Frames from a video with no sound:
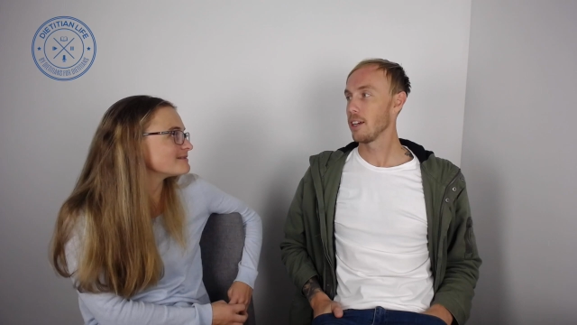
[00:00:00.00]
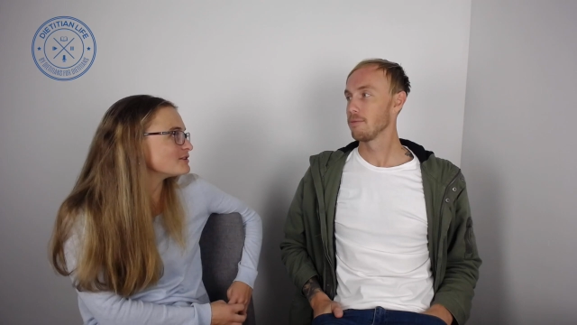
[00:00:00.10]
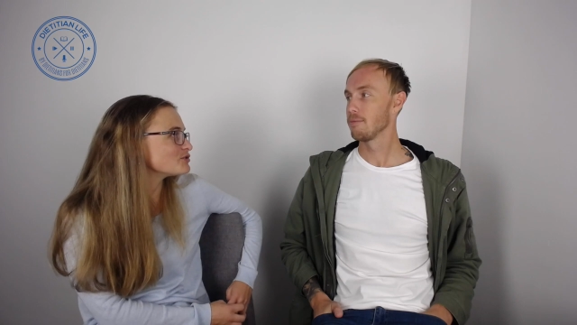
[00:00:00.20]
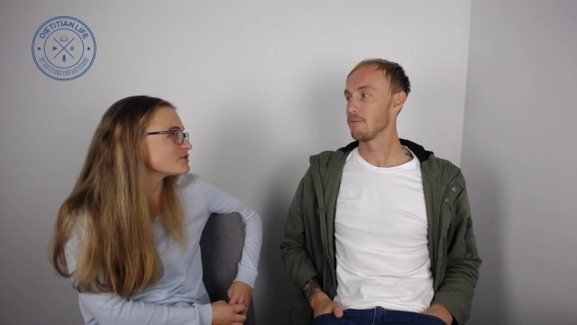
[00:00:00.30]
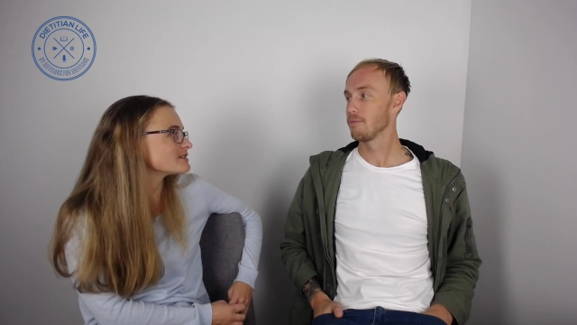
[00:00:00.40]

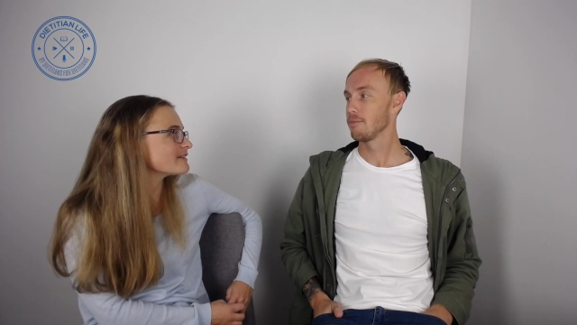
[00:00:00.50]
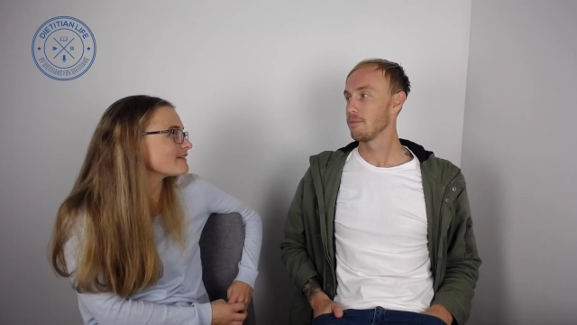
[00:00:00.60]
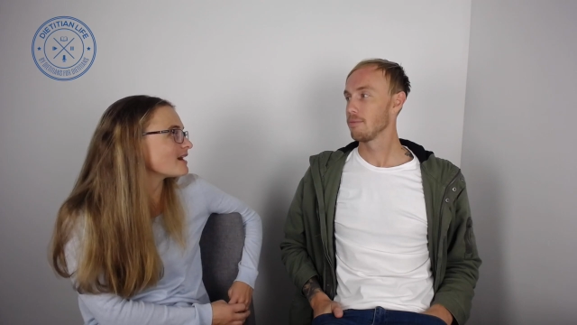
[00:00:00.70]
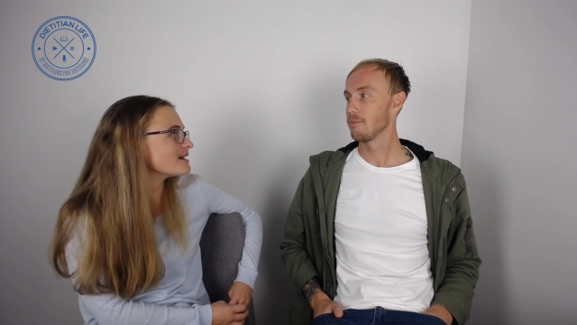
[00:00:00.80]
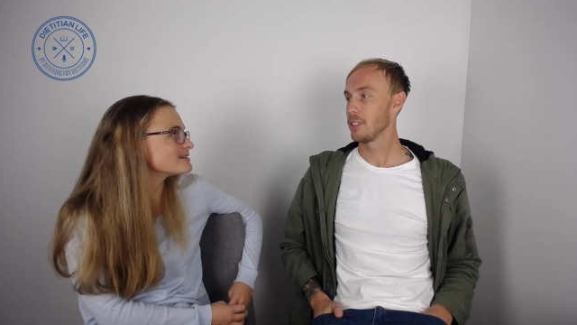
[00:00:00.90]
Speaker 1: nutrition
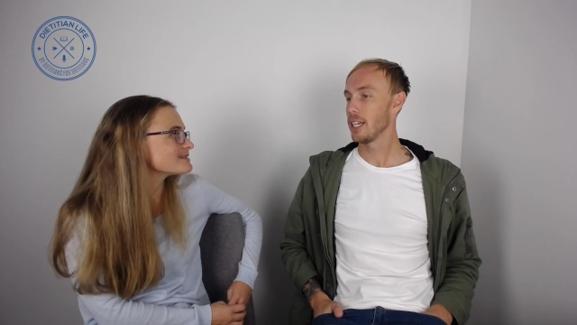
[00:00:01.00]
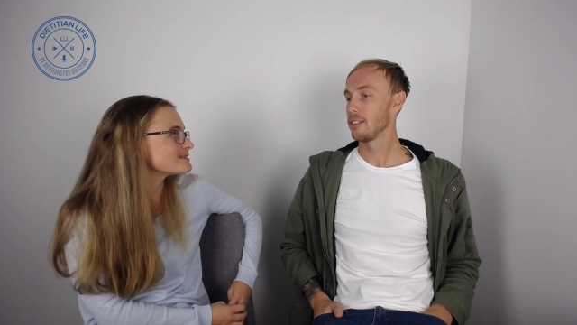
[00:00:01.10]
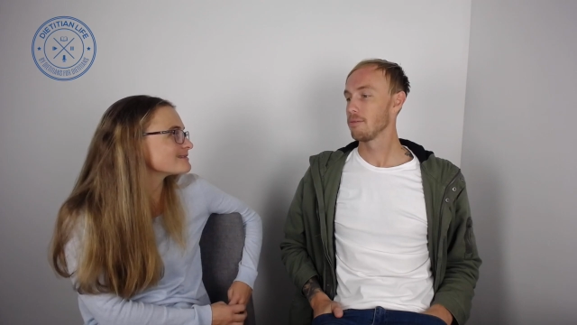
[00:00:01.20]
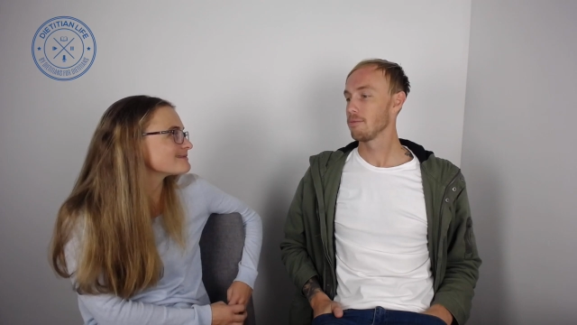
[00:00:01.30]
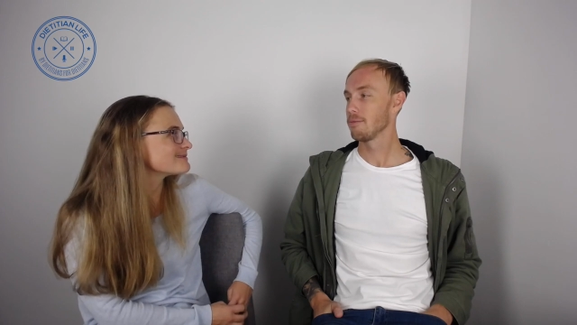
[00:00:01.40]
advice.
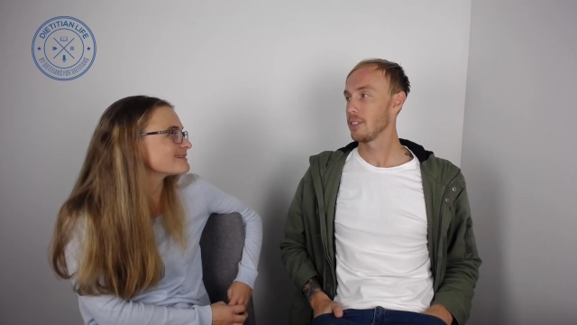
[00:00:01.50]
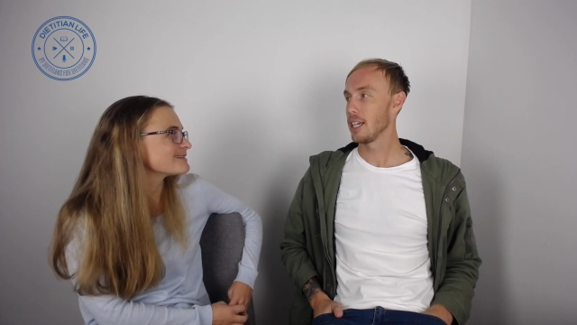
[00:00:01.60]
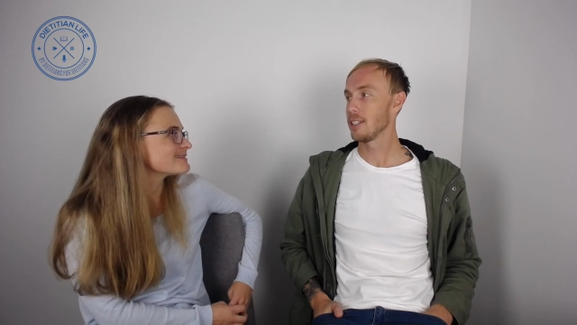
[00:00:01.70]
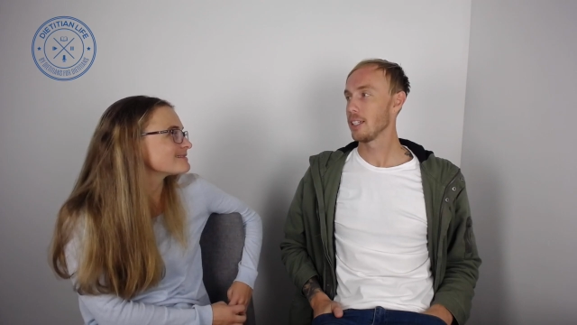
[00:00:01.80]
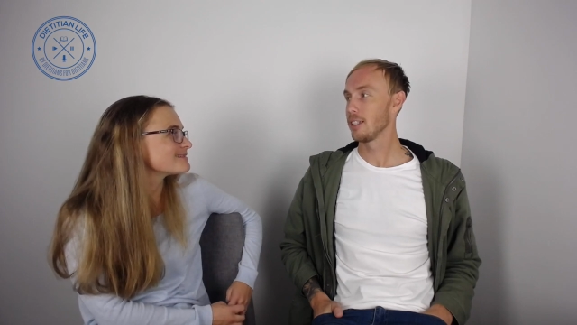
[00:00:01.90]
Yeah,
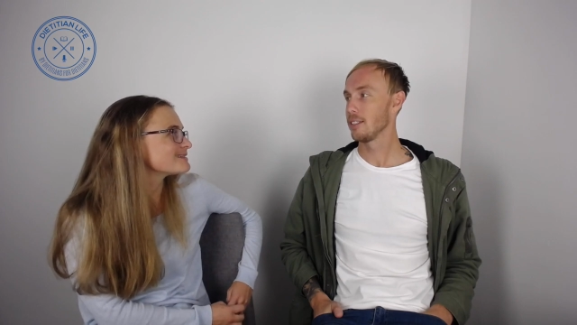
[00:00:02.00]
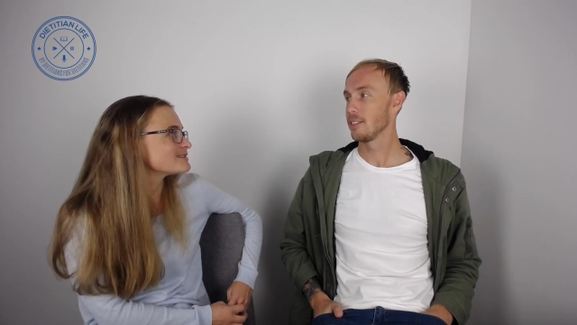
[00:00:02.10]
easy.